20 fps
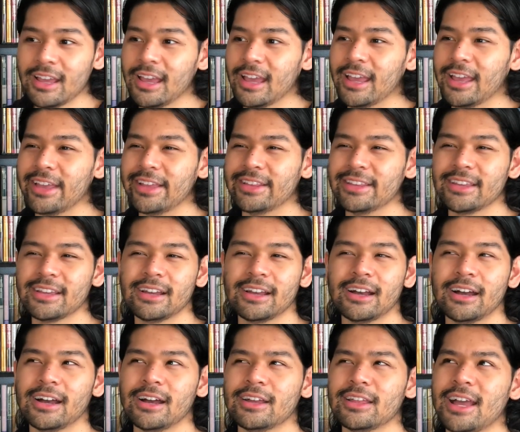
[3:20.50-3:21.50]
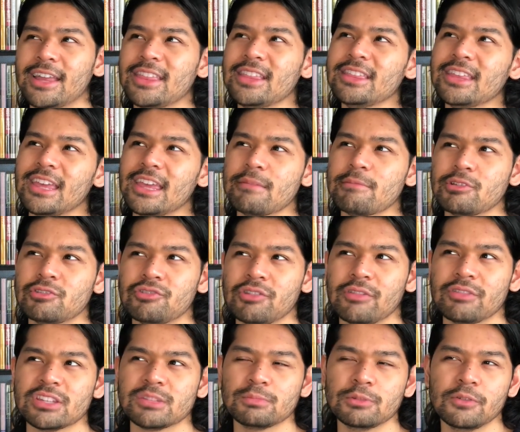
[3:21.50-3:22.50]
and I think the imagery of
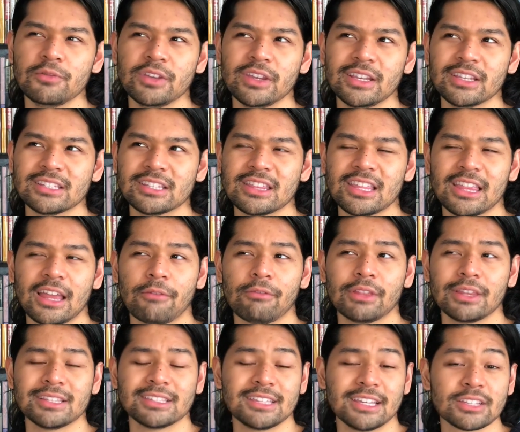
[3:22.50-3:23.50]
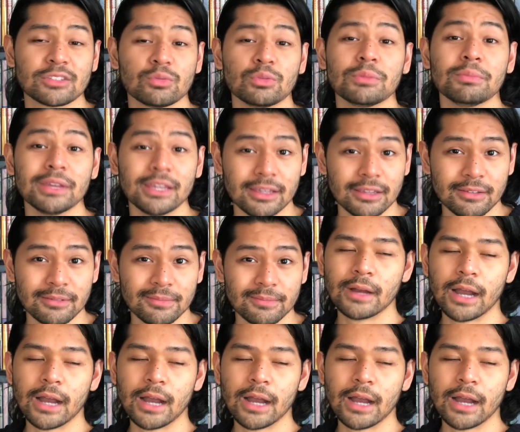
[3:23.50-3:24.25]
this movie is the thing that really sticks with me.